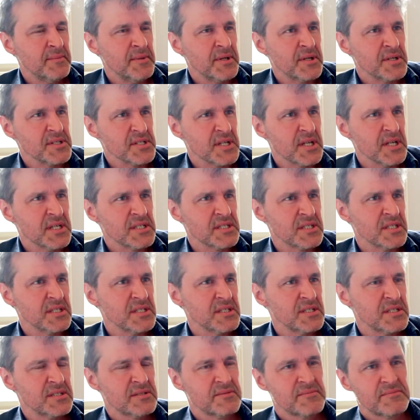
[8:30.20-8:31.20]
because it has
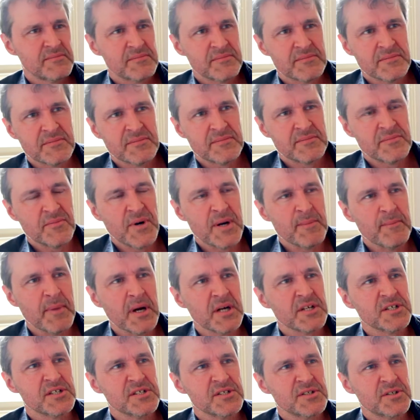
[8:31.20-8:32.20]
those
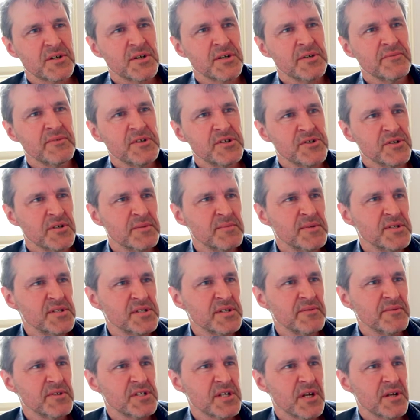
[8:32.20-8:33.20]
rambunctious kind of
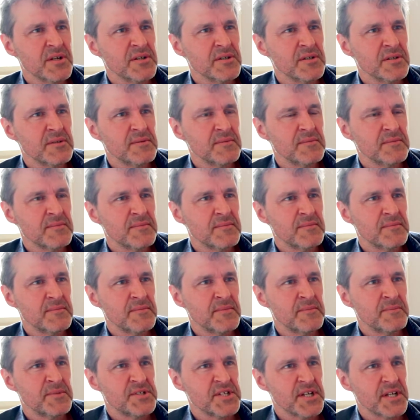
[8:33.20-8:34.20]
enjoyments of its own,
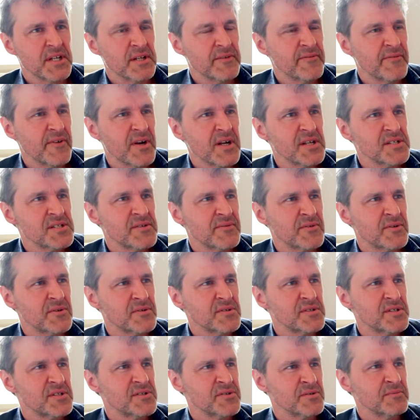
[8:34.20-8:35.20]
particularly farce. Of
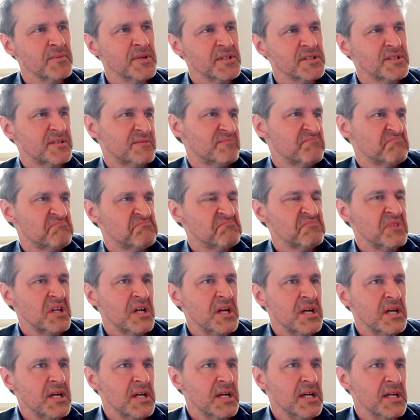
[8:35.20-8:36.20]
course, it's
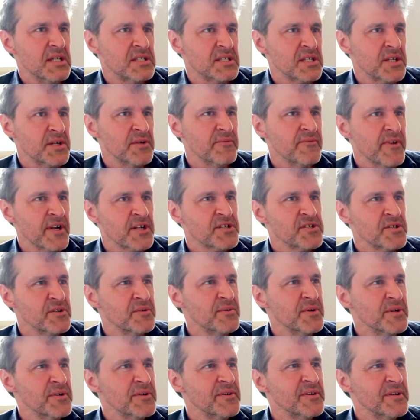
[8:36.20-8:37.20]
a
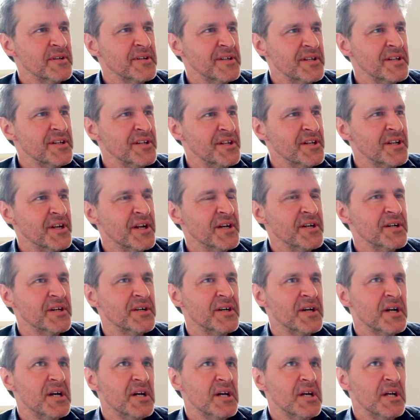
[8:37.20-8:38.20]
confectionery. You
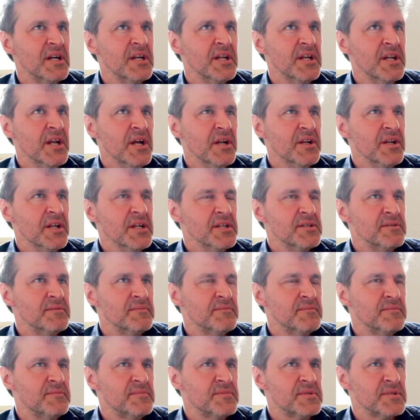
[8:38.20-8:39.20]
don't need
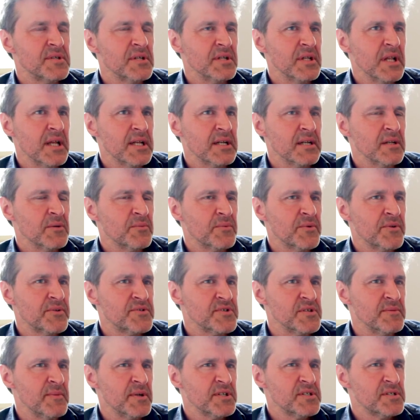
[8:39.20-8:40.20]
to ladle it with
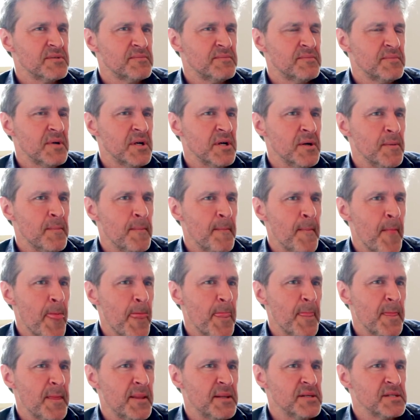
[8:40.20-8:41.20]
too much
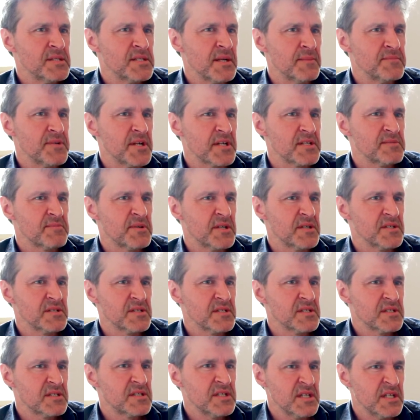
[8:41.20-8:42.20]
subtext, because
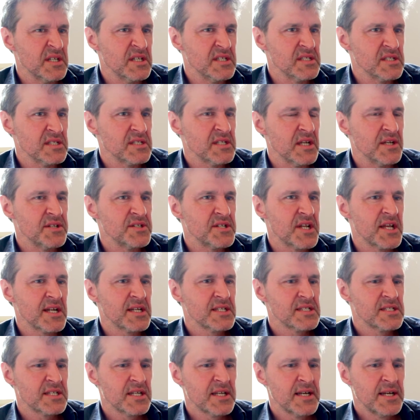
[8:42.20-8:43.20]
it is its own
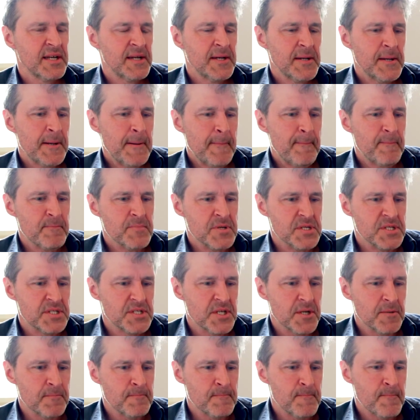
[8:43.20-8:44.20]
text. But
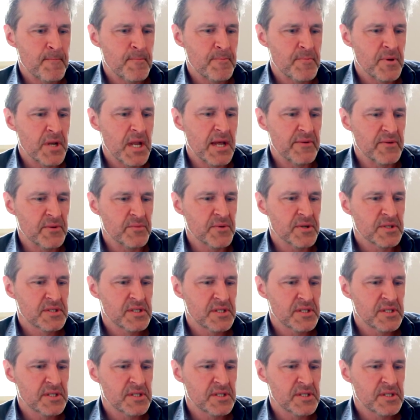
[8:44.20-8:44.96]
having